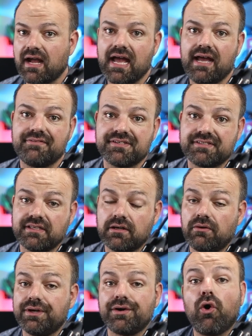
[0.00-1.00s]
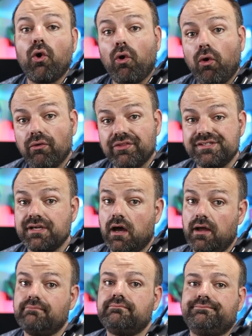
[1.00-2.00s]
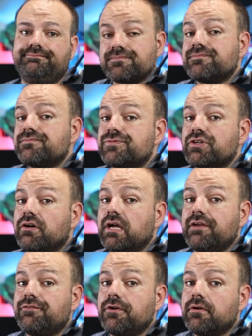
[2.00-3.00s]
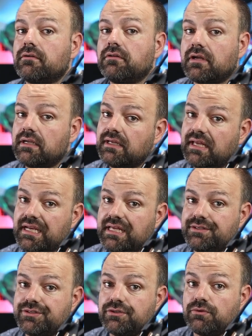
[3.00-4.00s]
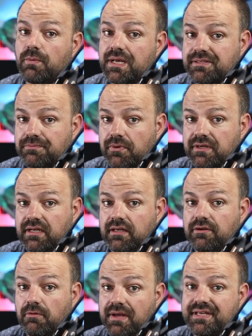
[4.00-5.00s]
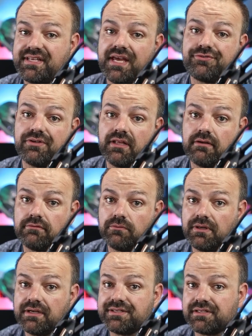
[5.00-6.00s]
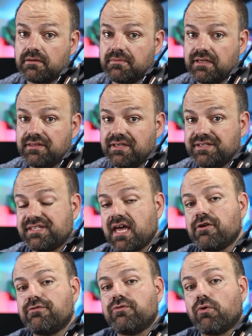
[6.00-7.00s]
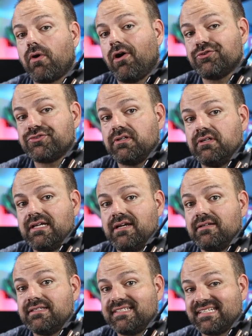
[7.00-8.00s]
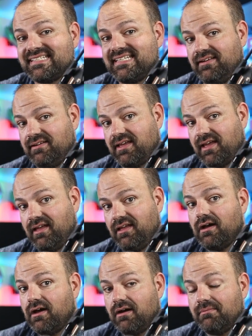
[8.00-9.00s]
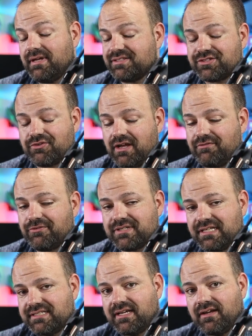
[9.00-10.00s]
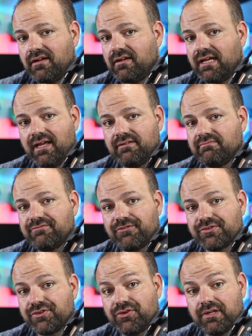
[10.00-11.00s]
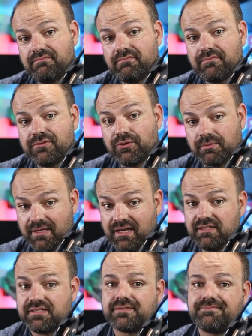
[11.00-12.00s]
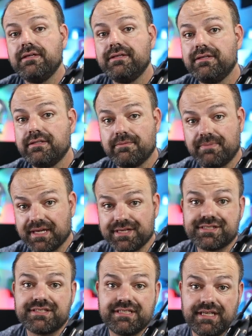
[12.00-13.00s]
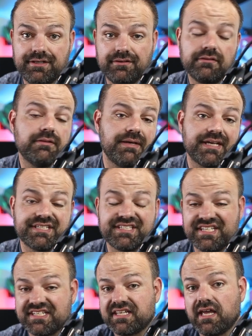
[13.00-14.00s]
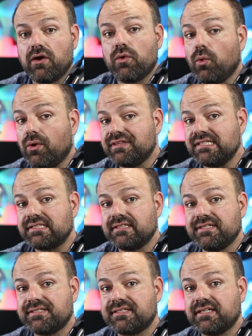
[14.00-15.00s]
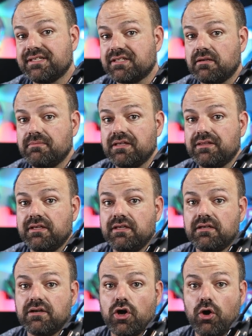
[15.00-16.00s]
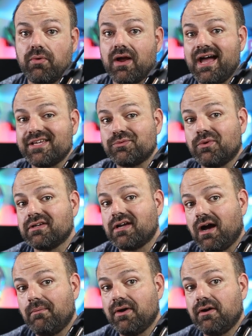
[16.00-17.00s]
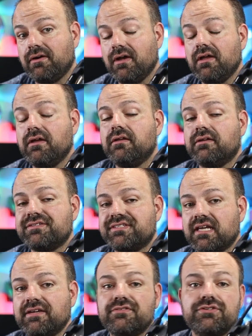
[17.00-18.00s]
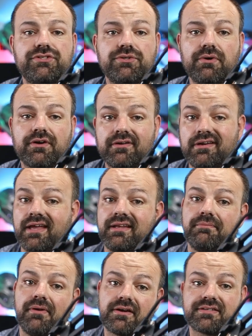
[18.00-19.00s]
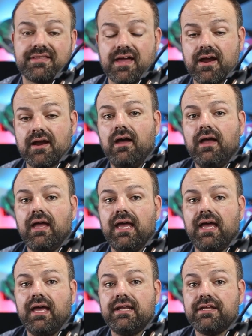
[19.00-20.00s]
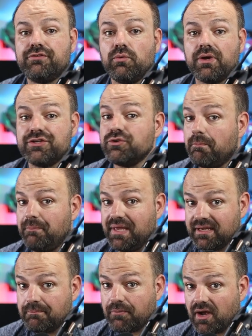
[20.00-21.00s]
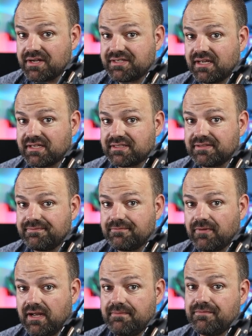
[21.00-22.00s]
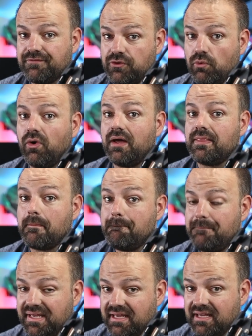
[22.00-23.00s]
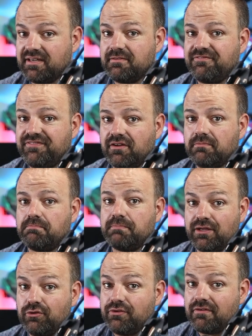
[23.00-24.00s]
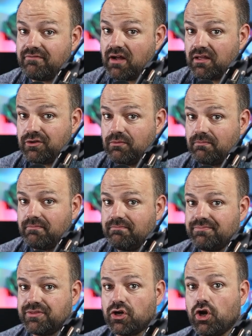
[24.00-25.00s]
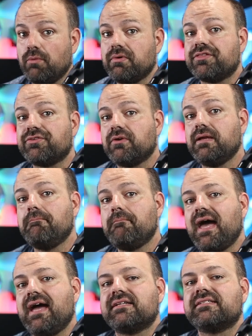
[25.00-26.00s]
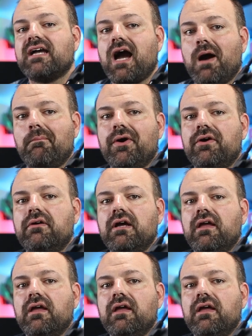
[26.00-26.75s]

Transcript: I have this thing going all the time. So if you're looking to get into resin printing, your best entry-level one is going to be the Saturn 4 Ultra 16K. It's great for detail and for doing minis. The biggest deal, the biggest discount on this list is going to be the Kobra S1 Combo. You can save $290 there. And if you want to do big projects, right? If you want the big build volume, the Kobra 3 Max Combo